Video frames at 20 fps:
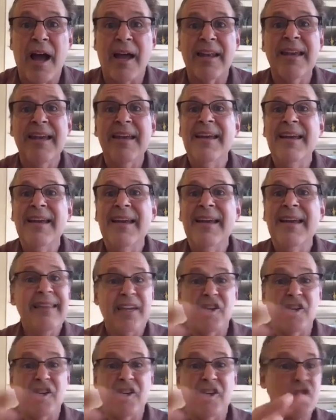on.
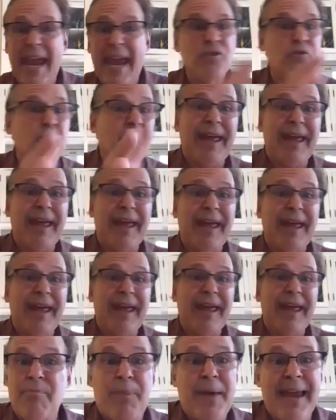They can change with
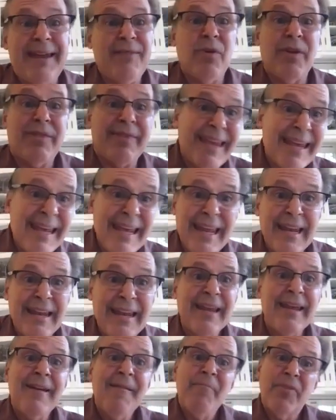any campaign
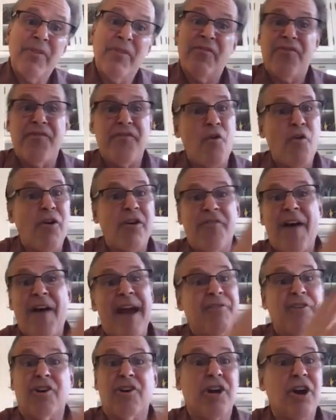within the 4 or
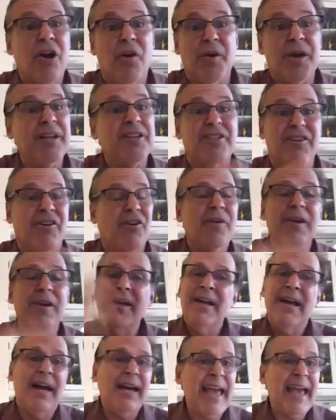5 they're going. So
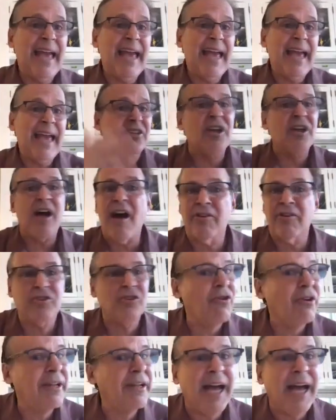again, it's just
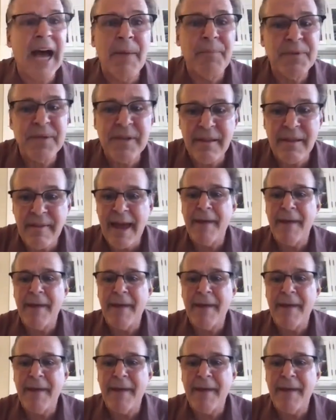all totally up to